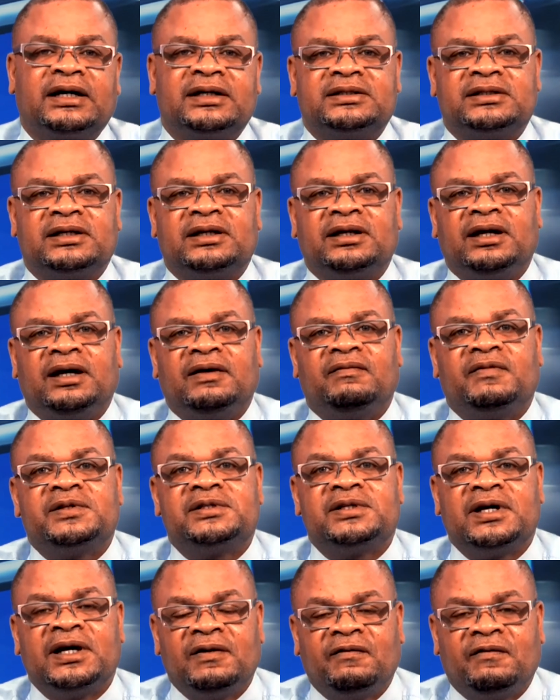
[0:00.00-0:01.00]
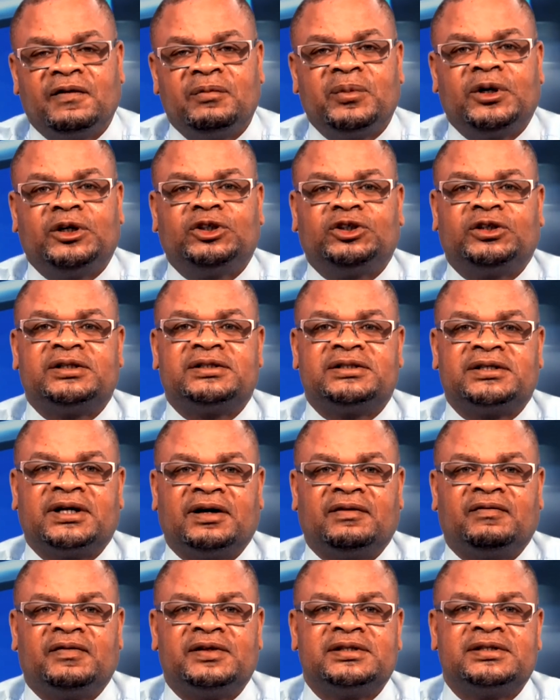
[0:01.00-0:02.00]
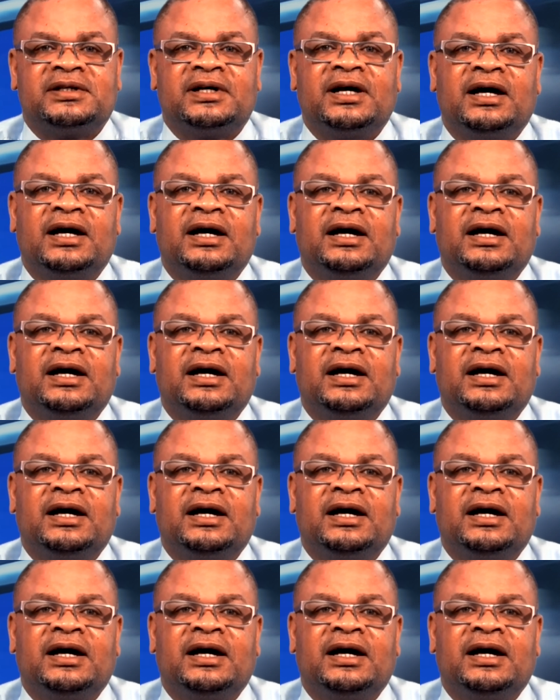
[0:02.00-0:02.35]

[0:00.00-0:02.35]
Kitts and Nevis Information Service.